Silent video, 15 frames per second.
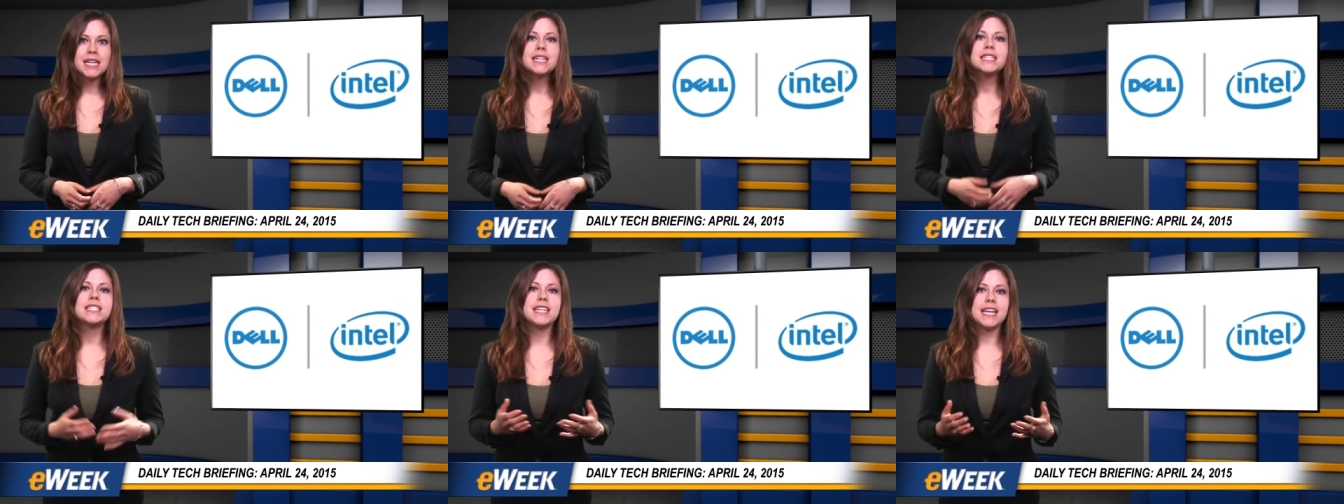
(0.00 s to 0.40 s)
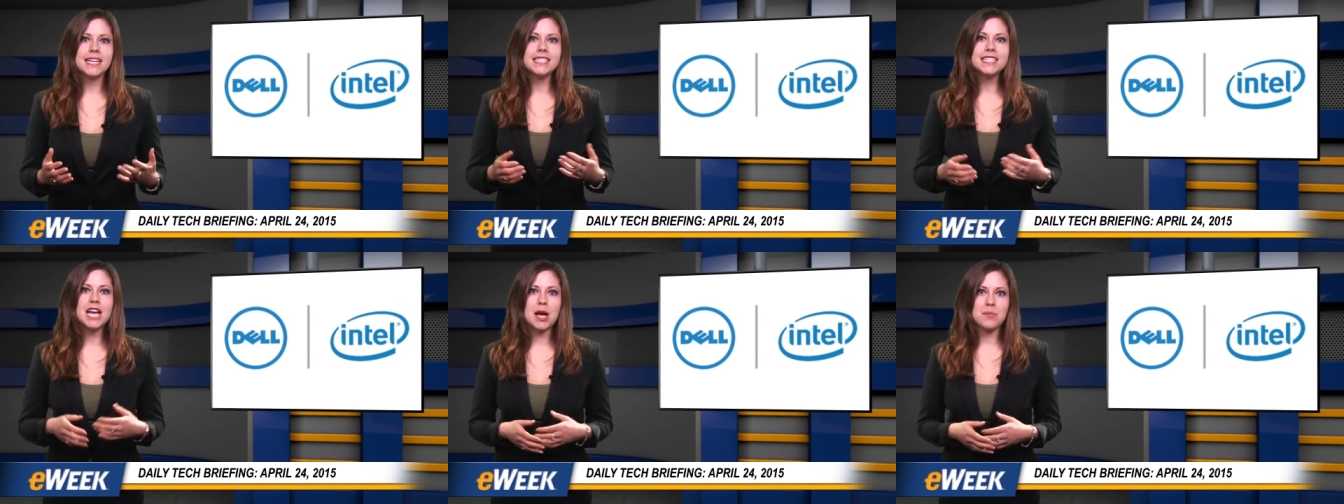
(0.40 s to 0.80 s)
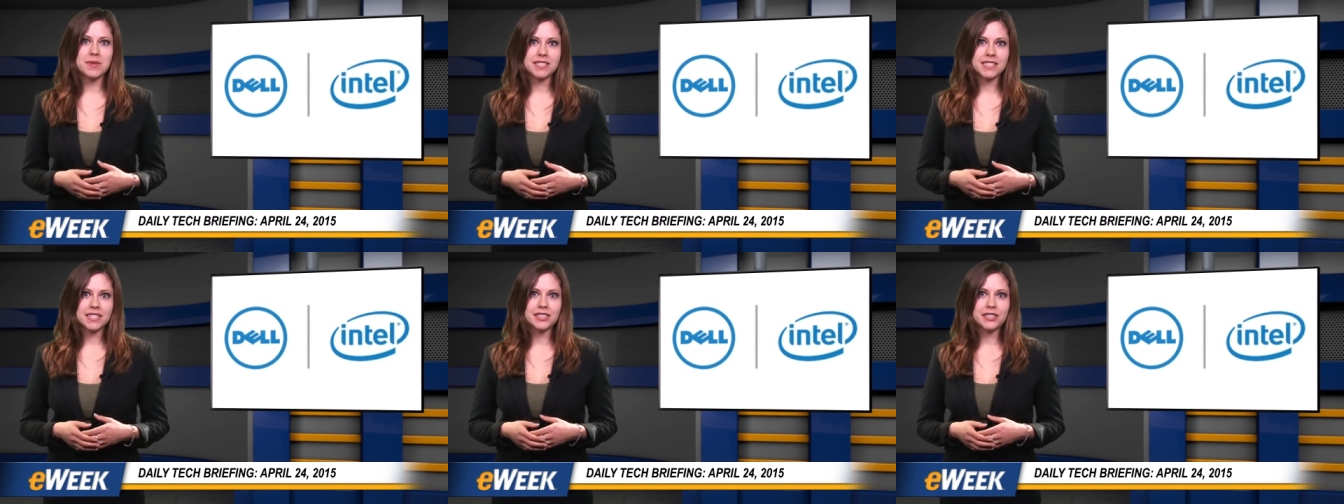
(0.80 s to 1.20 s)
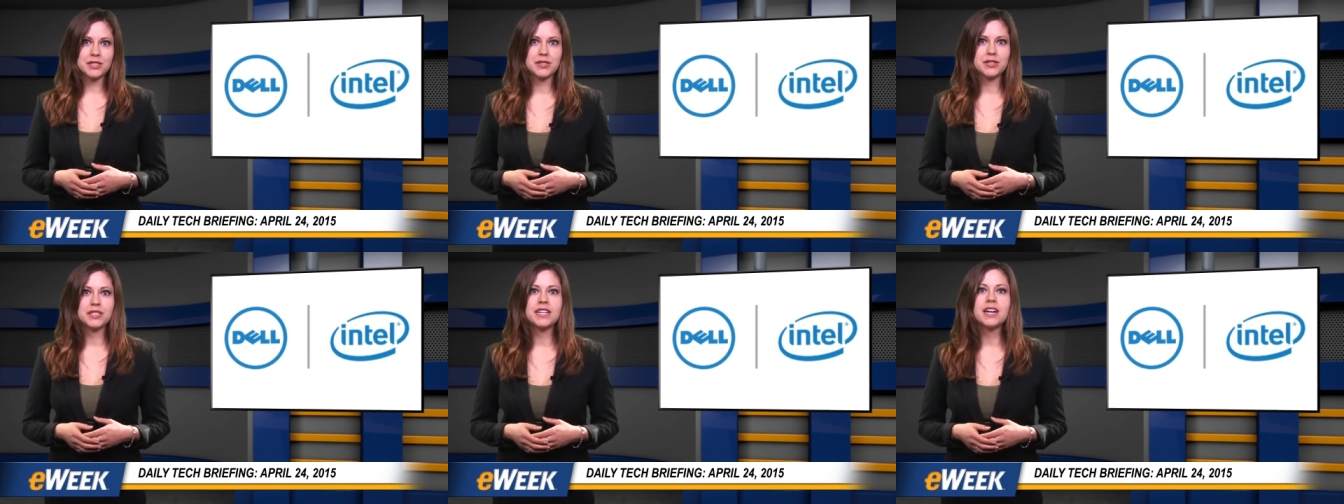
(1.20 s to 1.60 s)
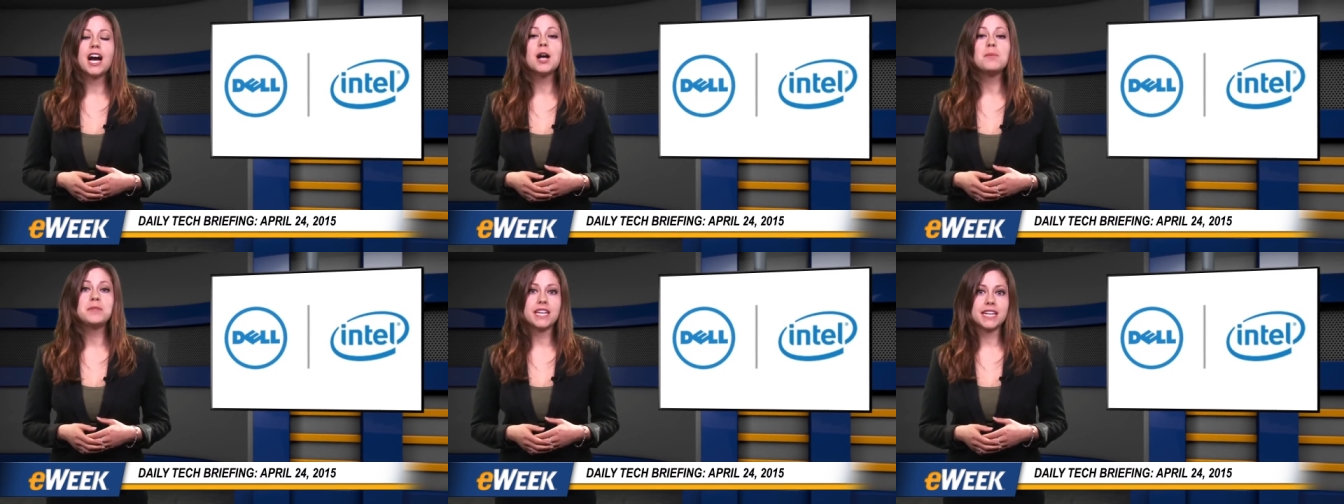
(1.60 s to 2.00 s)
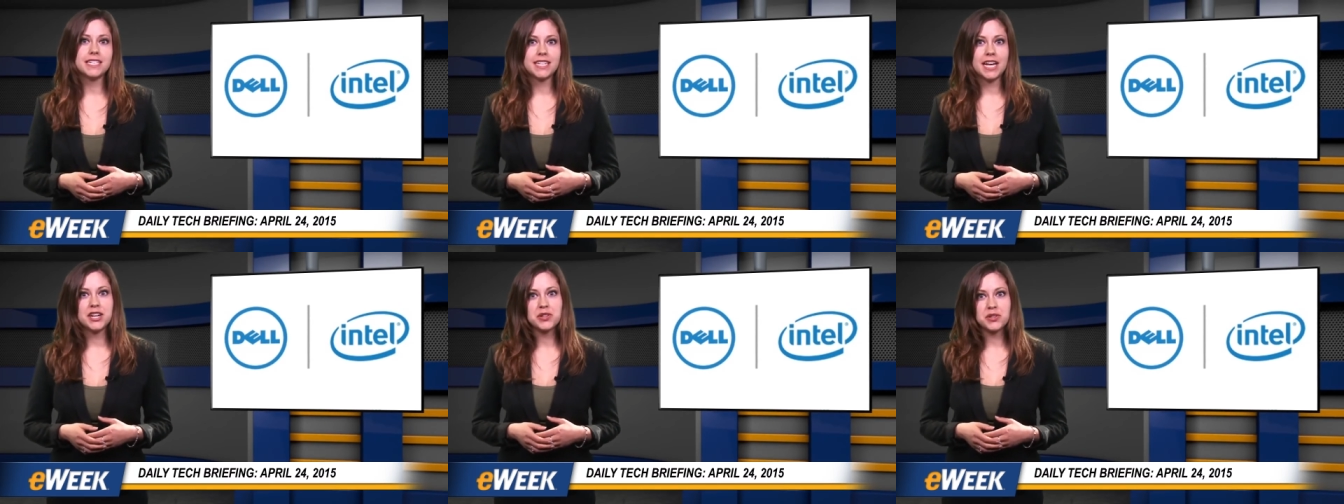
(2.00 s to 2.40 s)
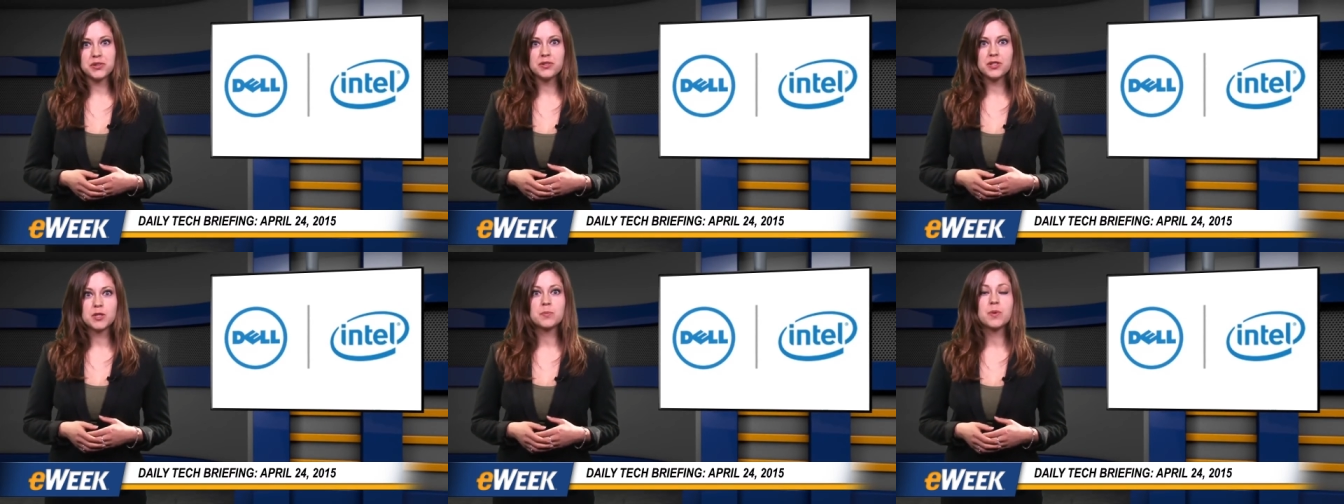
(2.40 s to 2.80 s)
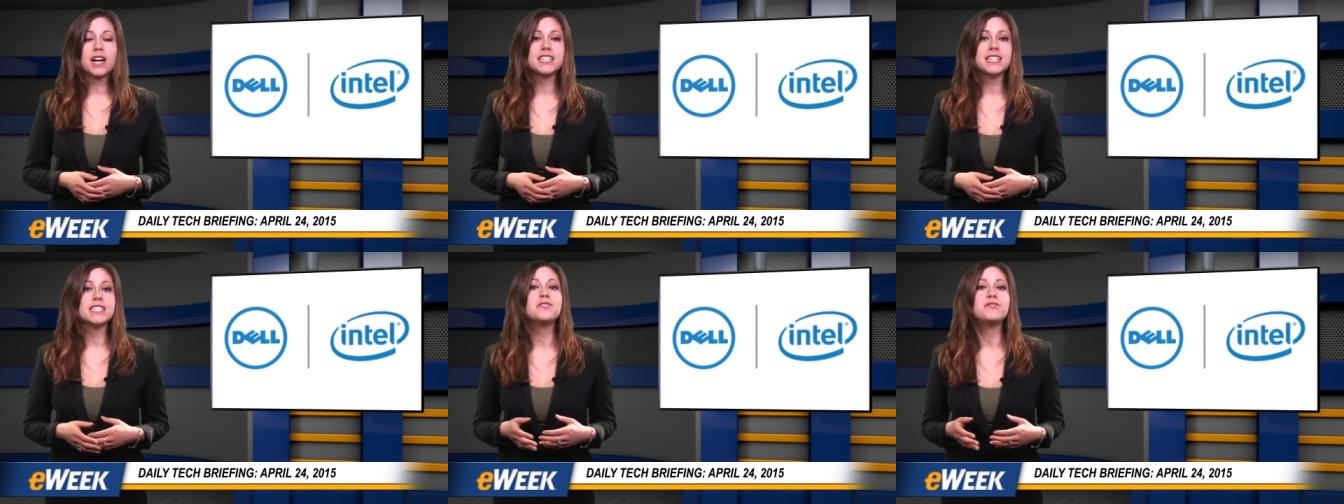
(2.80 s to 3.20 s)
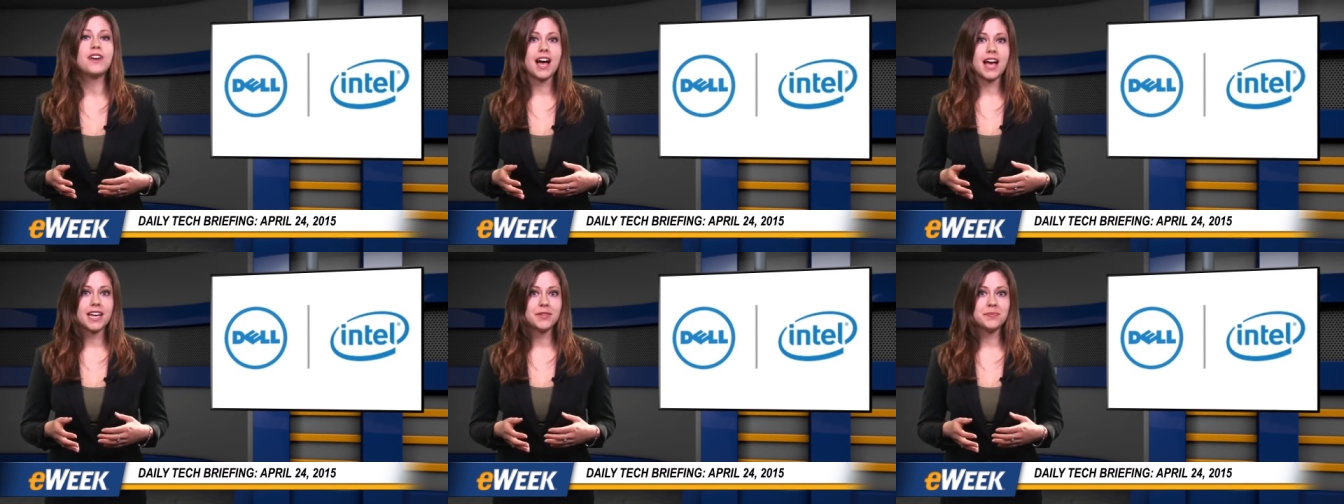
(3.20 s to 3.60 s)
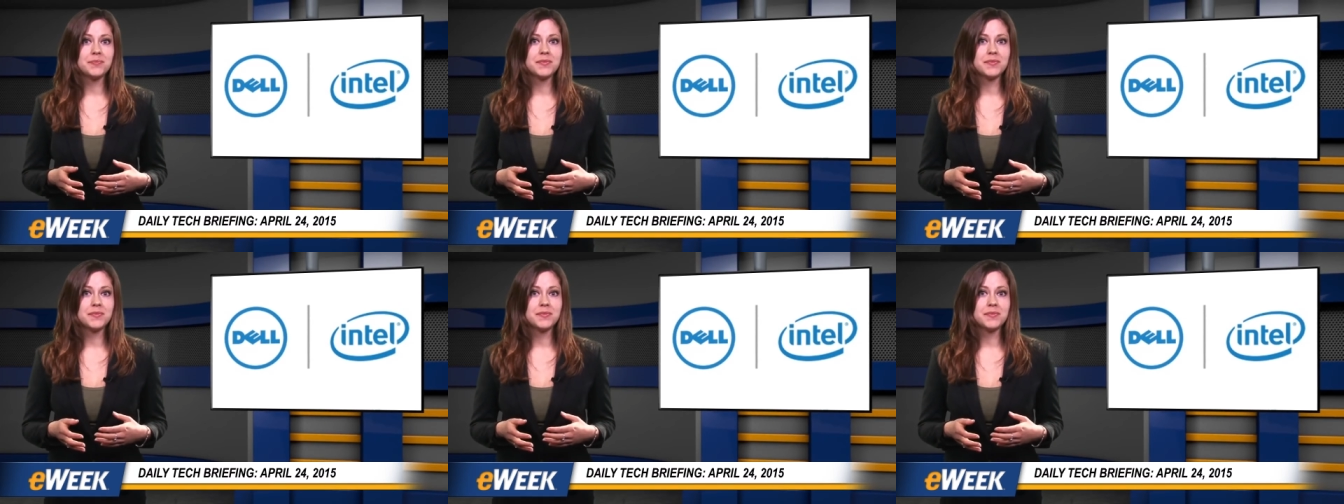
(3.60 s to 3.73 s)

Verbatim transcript: Today's topics include updates on Google's Project Fi,